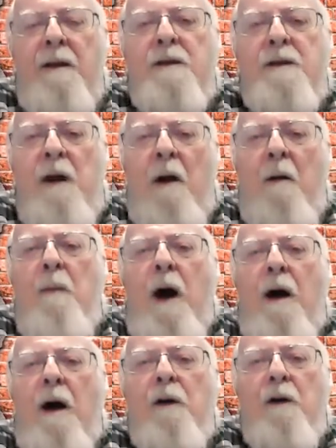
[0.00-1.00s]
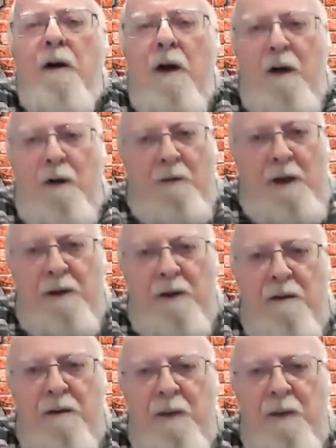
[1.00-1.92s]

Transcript: Some other countries,